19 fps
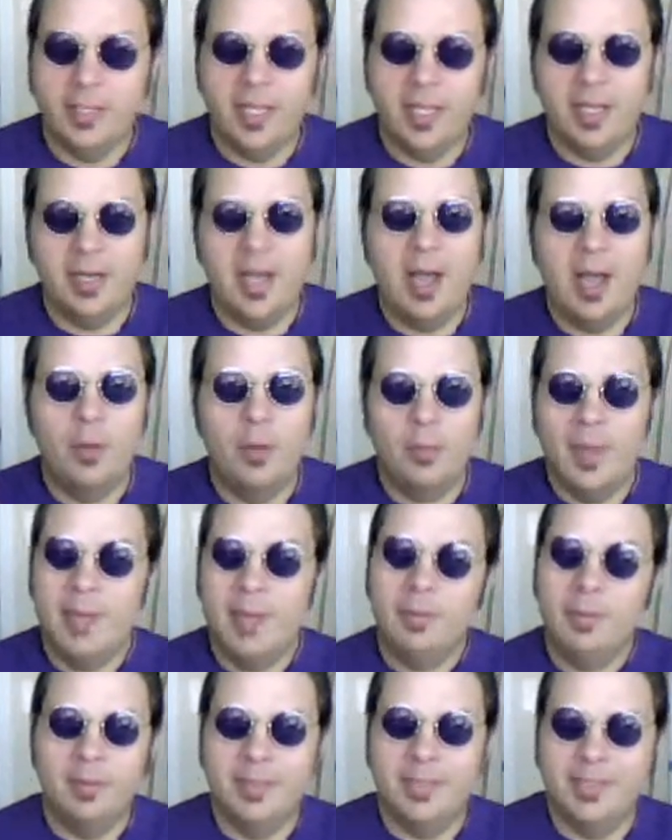and now
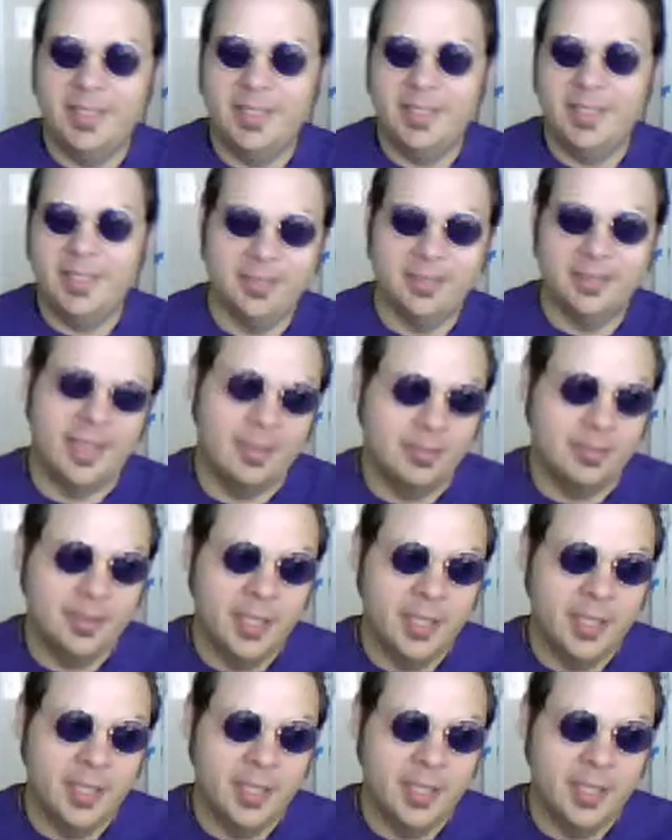maybe by Daniel Sams.